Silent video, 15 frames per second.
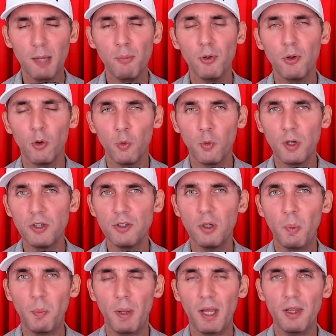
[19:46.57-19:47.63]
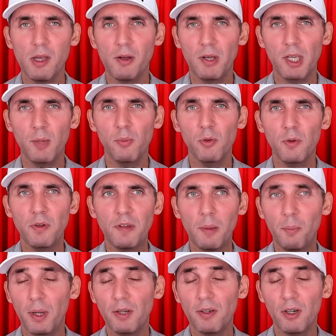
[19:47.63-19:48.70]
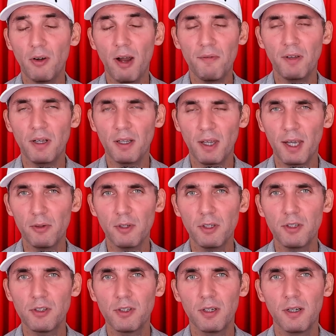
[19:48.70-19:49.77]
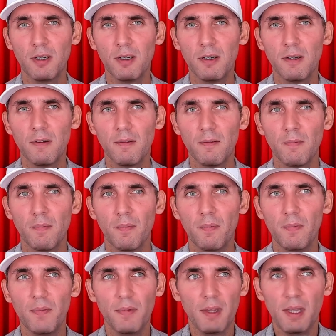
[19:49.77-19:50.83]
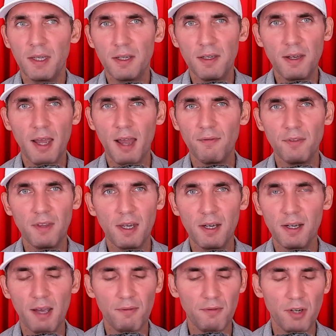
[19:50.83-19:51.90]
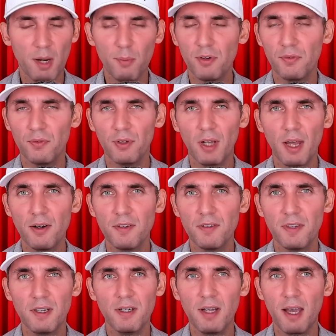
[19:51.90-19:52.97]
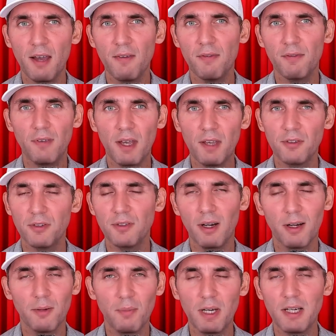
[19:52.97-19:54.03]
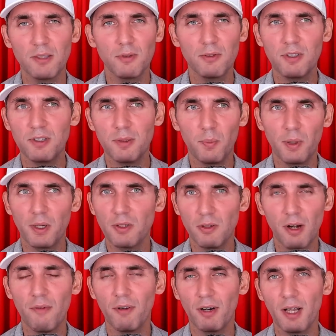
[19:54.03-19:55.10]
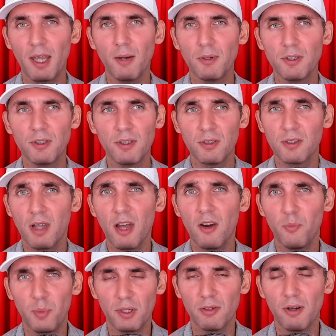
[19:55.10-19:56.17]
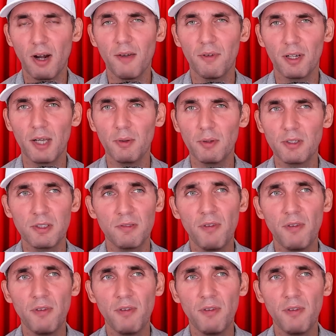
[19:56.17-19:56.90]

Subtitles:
Original Paleo-Hebrew was a pictographic language. They didn't have numbers for letters. They didn't have esoteric meanings. It was just a pictographic language. There's a lot of pictographic languages.